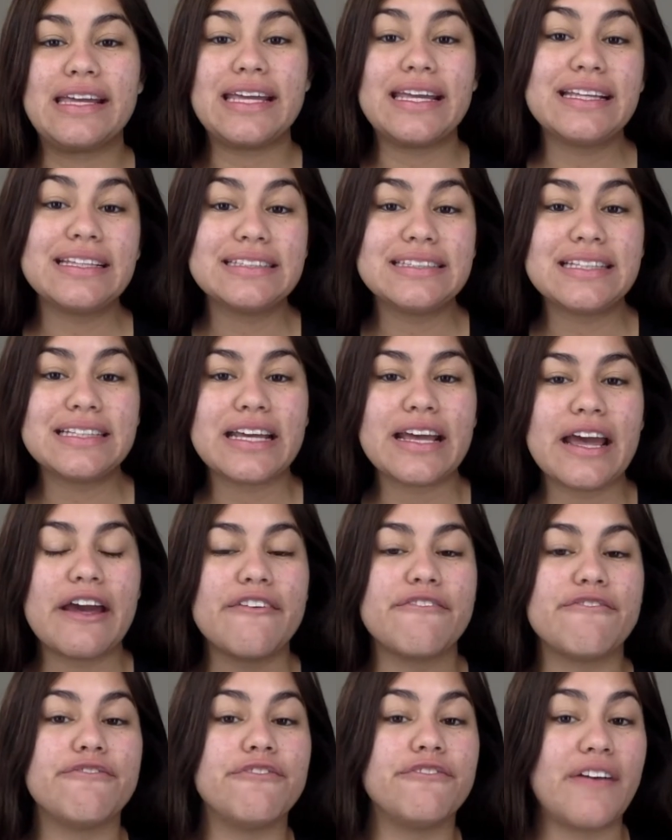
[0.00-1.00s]
easy
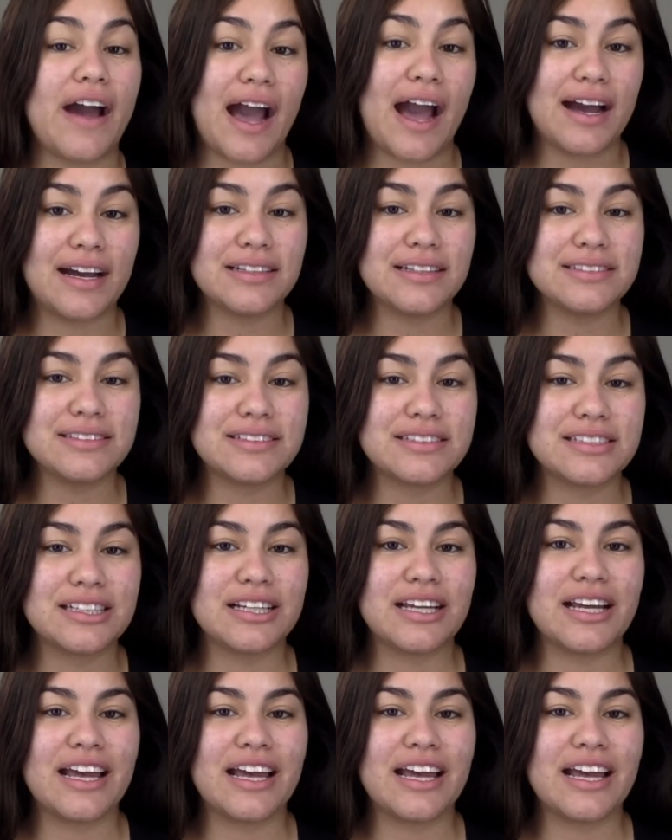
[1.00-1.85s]
and fast,